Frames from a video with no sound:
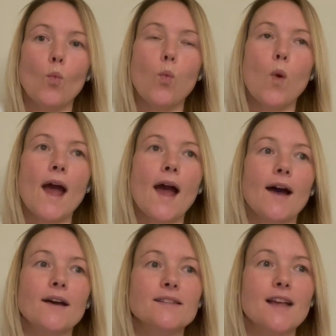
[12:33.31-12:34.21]

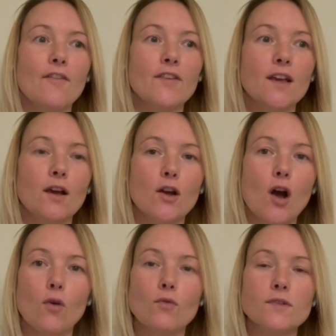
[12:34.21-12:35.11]
Whereas having
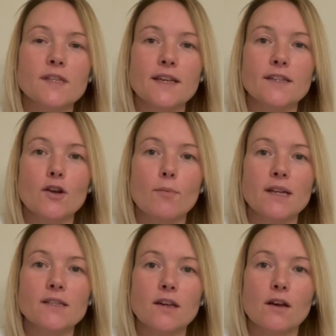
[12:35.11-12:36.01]
goals is, no
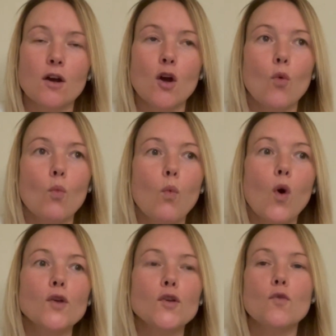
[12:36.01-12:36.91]
matter
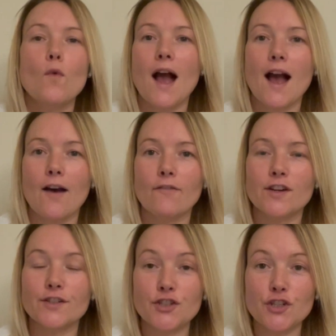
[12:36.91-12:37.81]
what you have
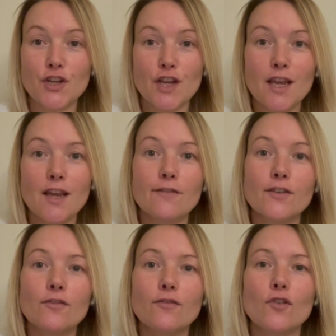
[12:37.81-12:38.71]
achieved
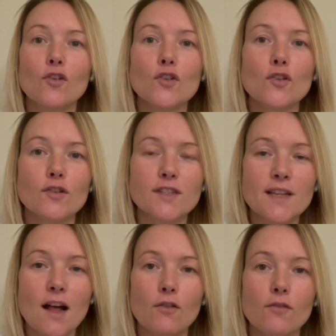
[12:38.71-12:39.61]
for
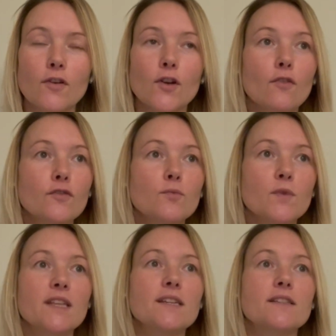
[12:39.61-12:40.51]
yourself, and often with
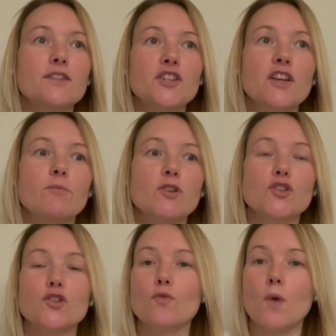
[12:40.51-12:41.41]
these achievements
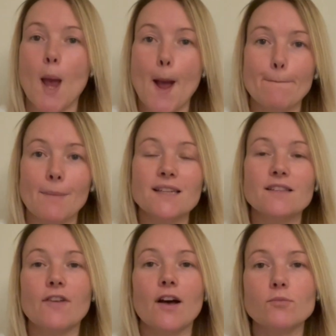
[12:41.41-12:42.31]
you might
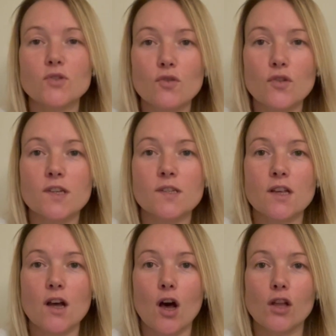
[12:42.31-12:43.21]
have helped others
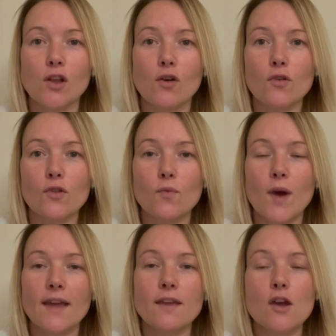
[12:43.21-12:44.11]
along the
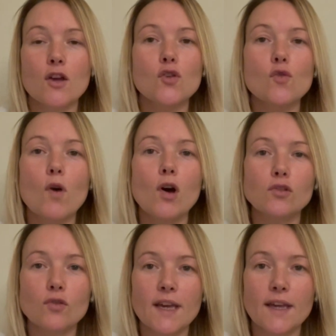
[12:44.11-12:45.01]
way, you are
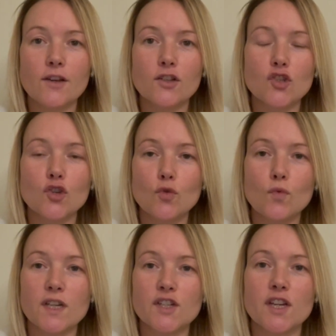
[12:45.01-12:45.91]
looking to
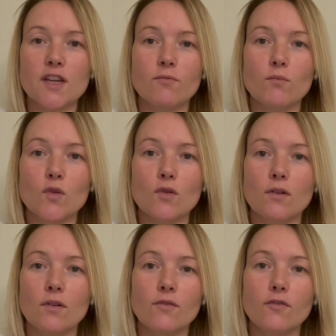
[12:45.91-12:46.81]
achieve
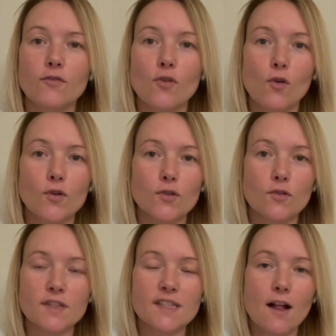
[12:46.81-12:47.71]
more for
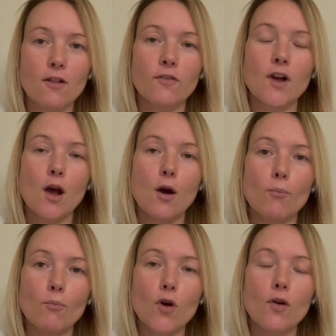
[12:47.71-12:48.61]
yourself,
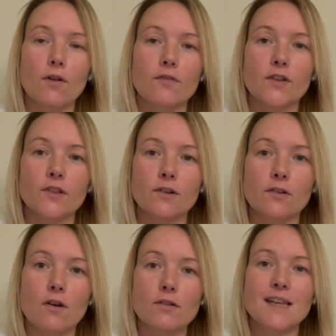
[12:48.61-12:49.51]
more often than
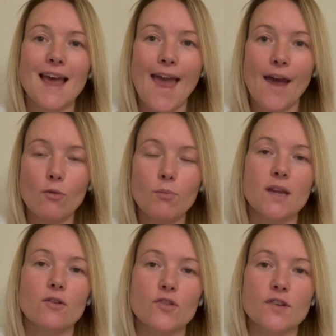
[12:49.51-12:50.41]
not
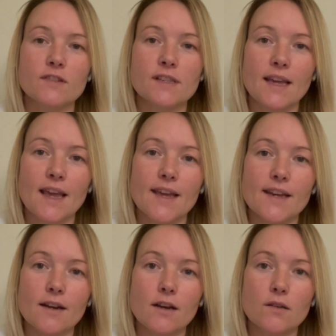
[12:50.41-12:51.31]
helping others
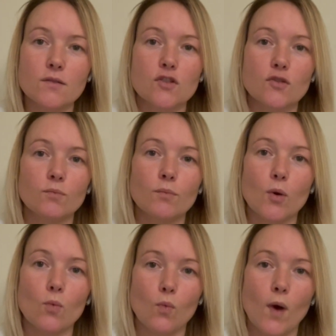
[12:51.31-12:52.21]
in some
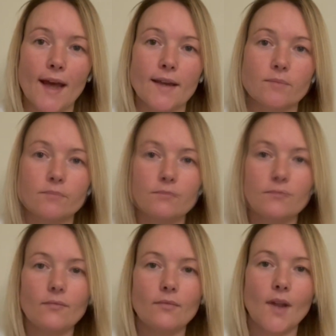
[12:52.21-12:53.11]
way.
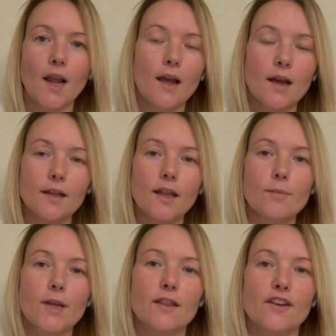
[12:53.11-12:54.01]

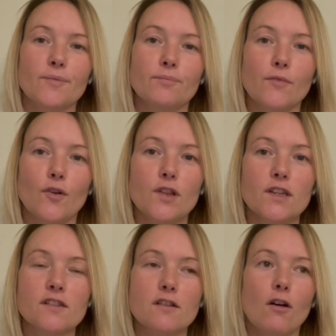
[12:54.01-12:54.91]
Claiming that
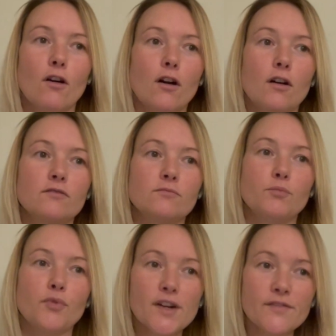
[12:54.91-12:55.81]
others are
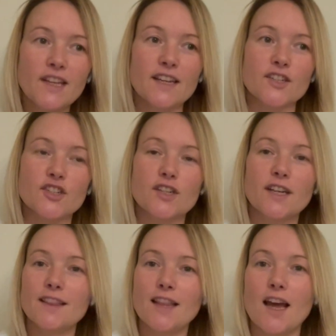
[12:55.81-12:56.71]
privileged
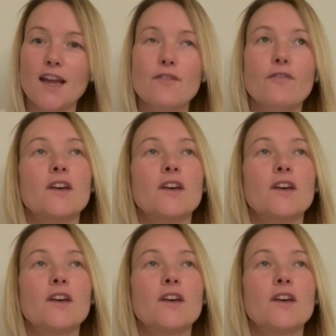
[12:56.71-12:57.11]
in life.